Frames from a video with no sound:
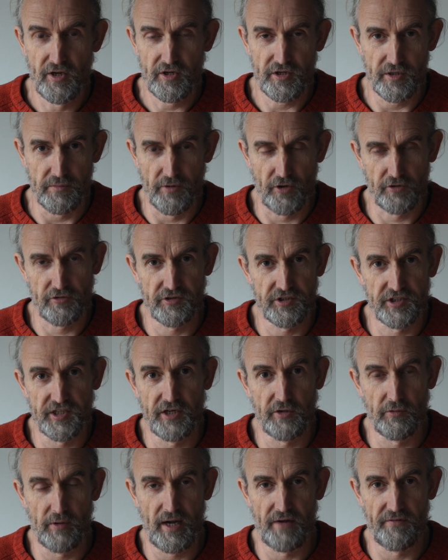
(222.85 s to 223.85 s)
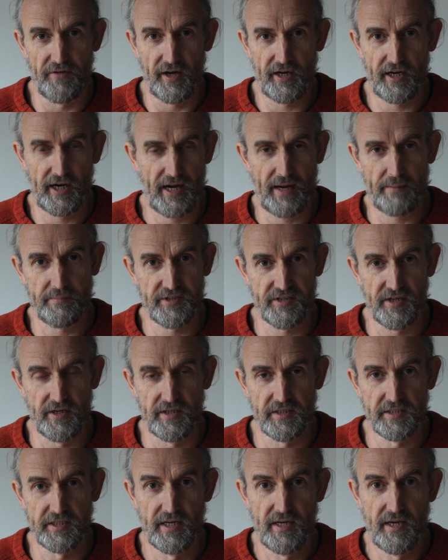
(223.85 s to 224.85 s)
democracy or whatever
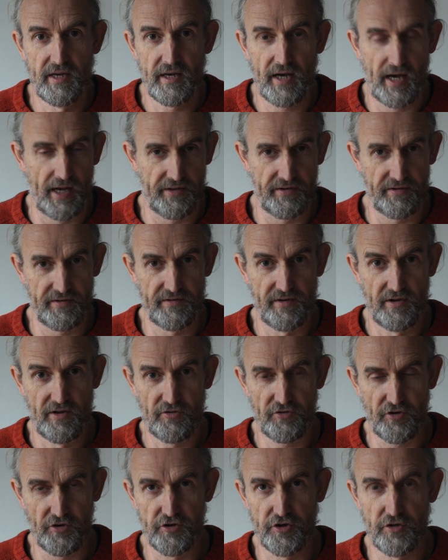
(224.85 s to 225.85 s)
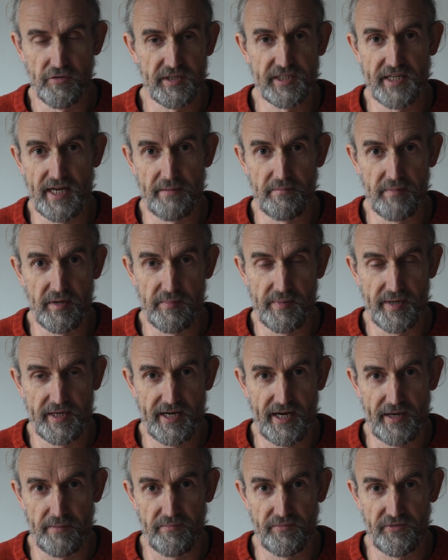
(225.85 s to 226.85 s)
collapses and the new assembly
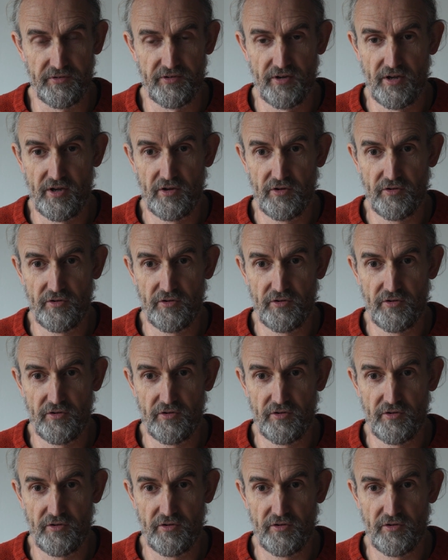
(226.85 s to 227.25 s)
becomes